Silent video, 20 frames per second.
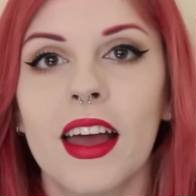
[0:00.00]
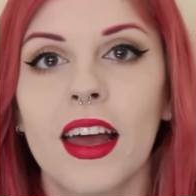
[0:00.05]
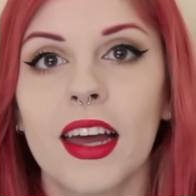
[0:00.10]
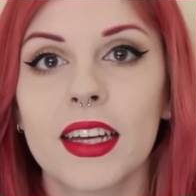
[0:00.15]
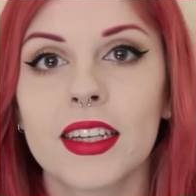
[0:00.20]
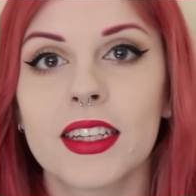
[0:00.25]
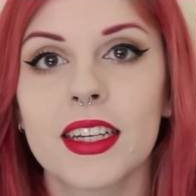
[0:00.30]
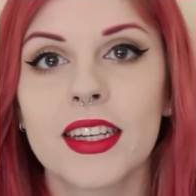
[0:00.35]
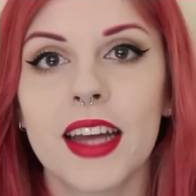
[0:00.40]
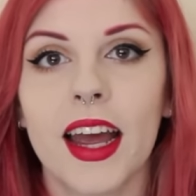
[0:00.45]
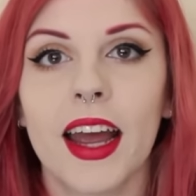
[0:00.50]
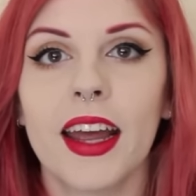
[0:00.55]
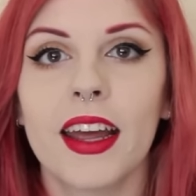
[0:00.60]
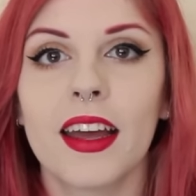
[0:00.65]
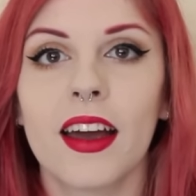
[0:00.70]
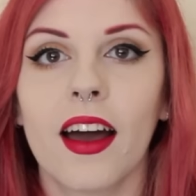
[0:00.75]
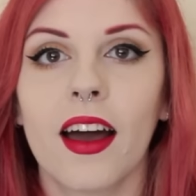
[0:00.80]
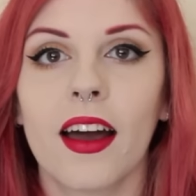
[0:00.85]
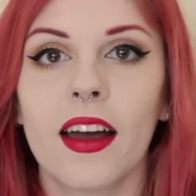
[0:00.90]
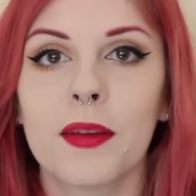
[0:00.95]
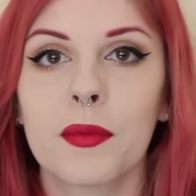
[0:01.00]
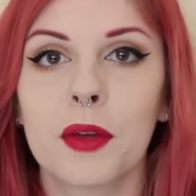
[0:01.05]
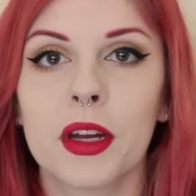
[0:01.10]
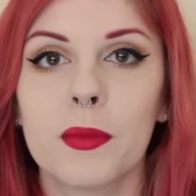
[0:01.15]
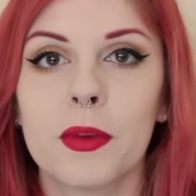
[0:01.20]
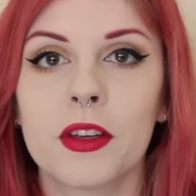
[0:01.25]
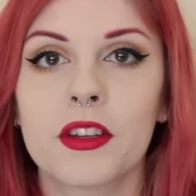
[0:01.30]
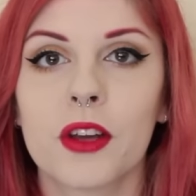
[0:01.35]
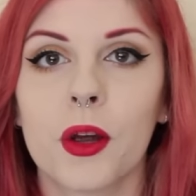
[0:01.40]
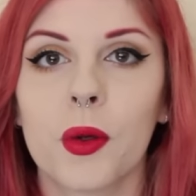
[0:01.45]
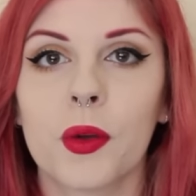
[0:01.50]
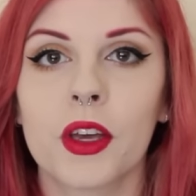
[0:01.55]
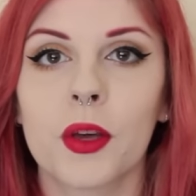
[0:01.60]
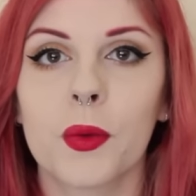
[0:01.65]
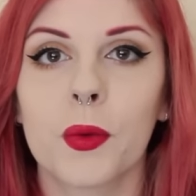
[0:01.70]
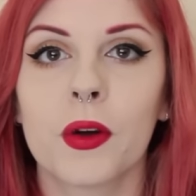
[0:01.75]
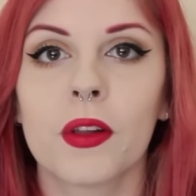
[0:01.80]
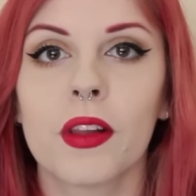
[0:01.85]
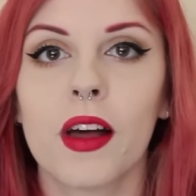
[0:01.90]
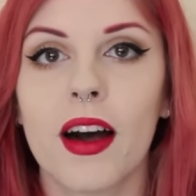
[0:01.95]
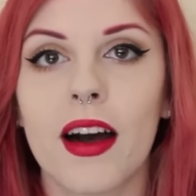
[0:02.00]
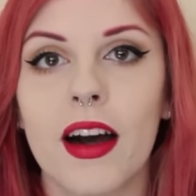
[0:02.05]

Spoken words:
and today I'm going to be showing you all